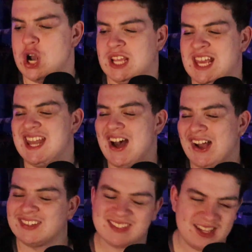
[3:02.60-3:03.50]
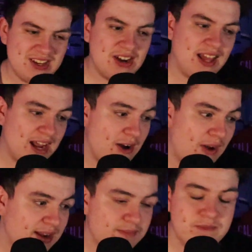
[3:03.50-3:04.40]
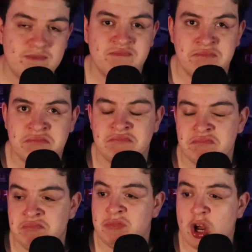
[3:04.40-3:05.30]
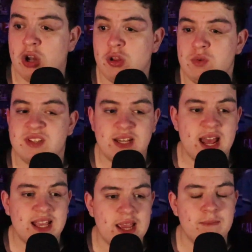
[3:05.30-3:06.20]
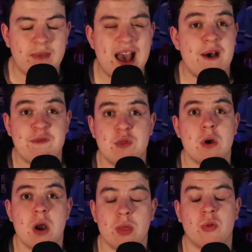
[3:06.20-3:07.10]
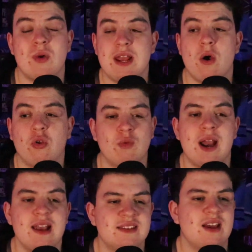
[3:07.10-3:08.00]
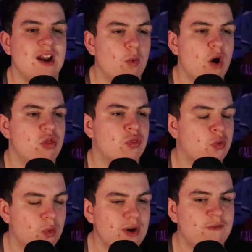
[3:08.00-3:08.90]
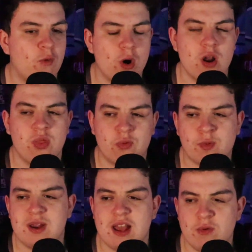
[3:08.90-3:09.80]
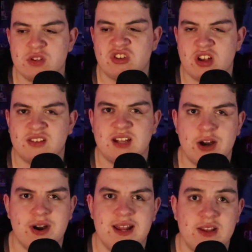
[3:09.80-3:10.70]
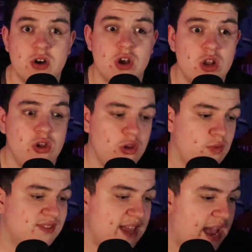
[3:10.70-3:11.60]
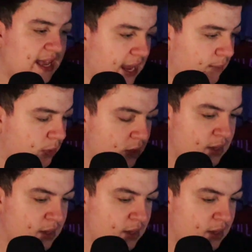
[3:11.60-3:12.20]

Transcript: the Canucks. And you're like, all right, they're losing that game. After the three goals, when I saw it was 4-3, I was just, all right, they're going to lose that game.